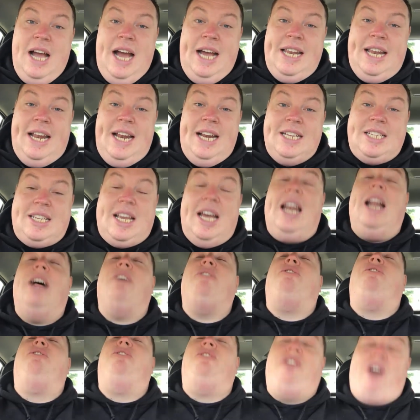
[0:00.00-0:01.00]
and then let's get a
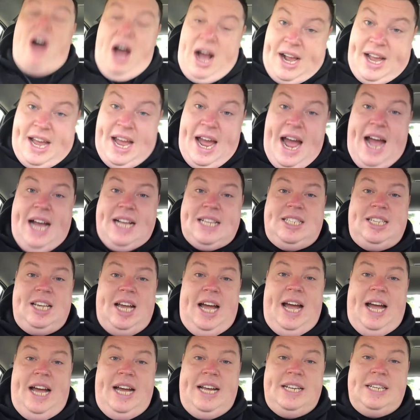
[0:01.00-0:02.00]
fuck out of
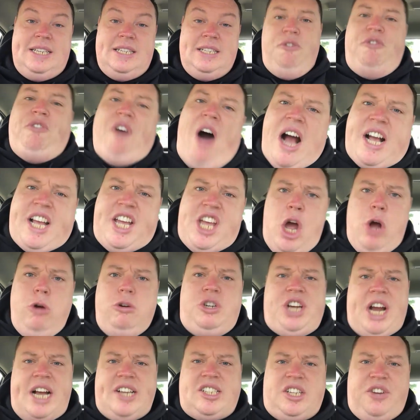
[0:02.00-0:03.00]
town. Fuck you,
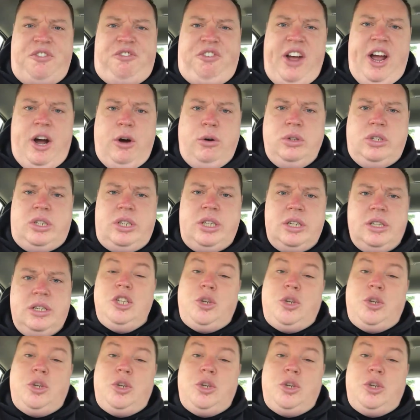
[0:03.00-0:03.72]
Chesterfield.